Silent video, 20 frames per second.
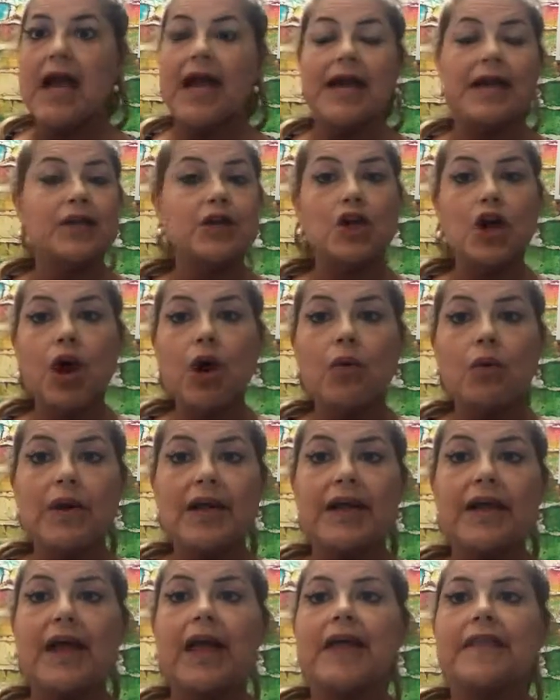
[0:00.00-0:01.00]
and
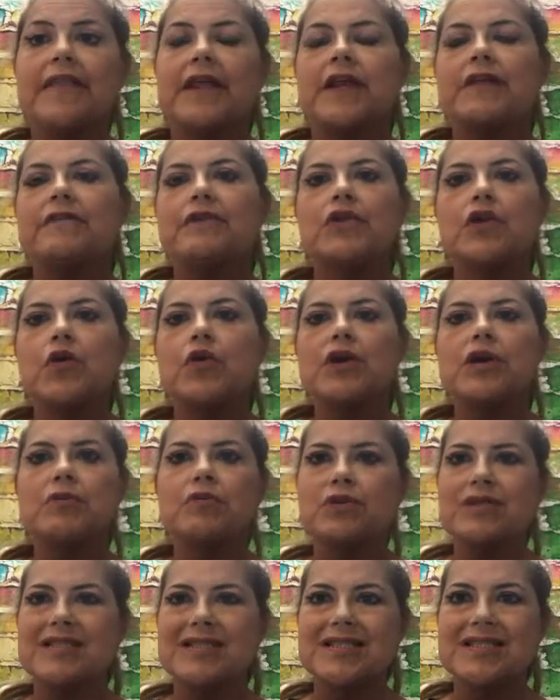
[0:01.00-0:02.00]
knowing that even though he
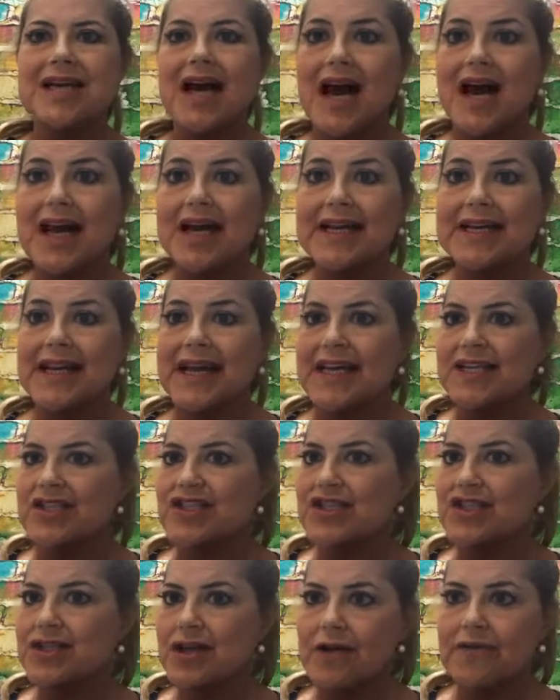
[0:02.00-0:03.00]
was dying and
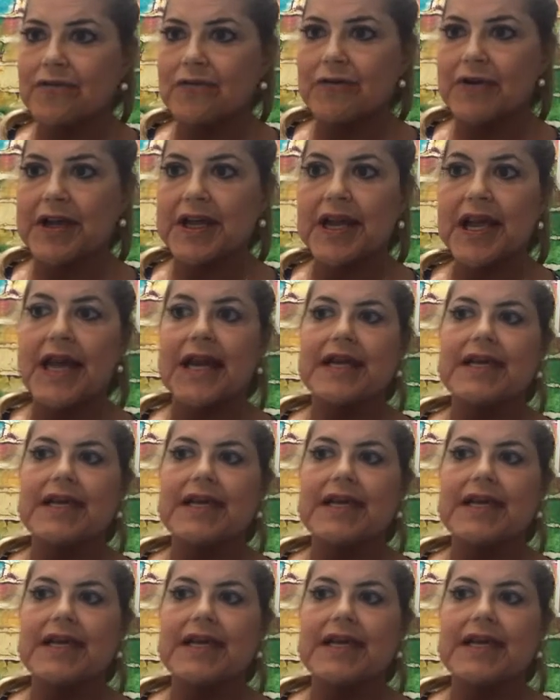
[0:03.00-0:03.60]
suffering,